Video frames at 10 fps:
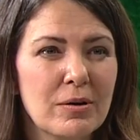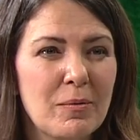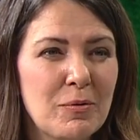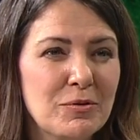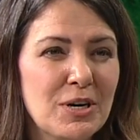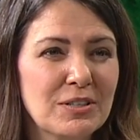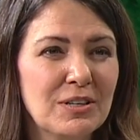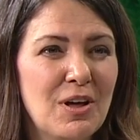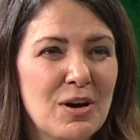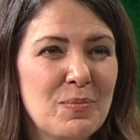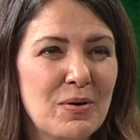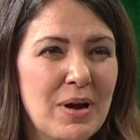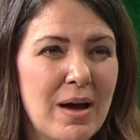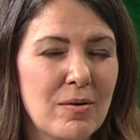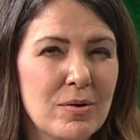I mean, we've talked a lot about
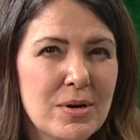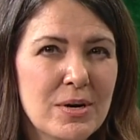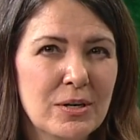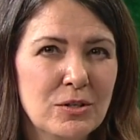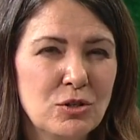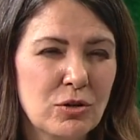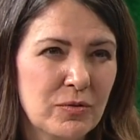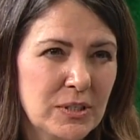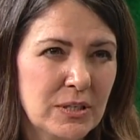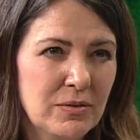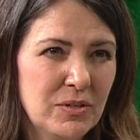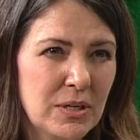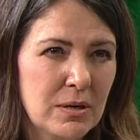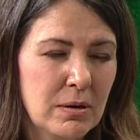how conservatives